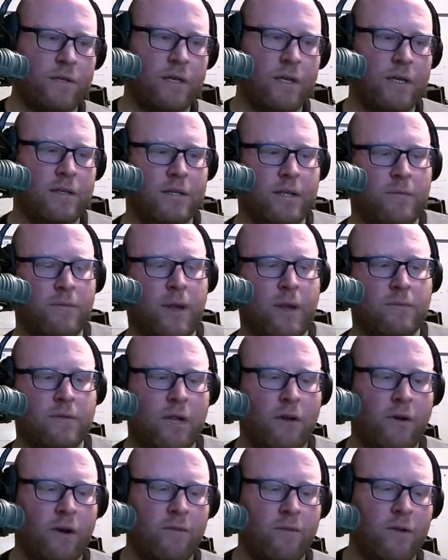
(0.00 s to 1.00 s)
and sometimes they
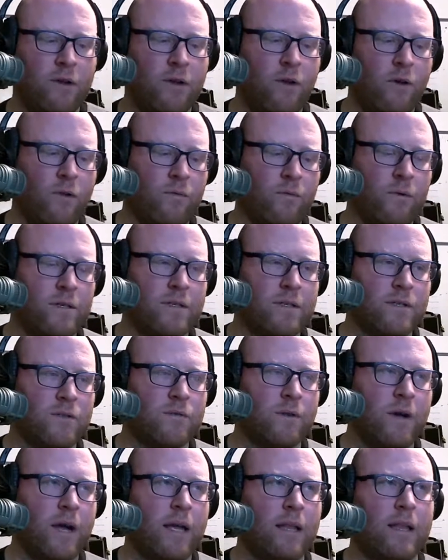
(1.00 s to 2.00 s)
don't even know the reasons,
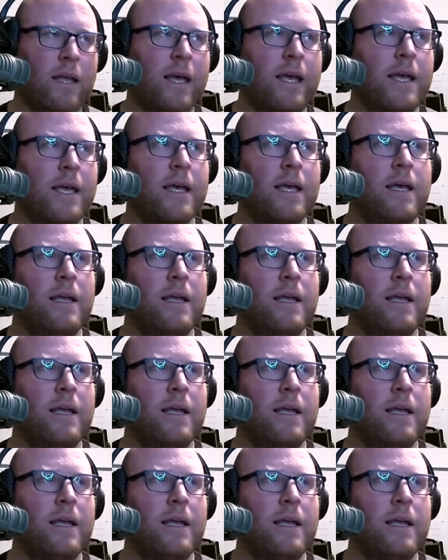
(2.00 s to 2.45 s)
right? Like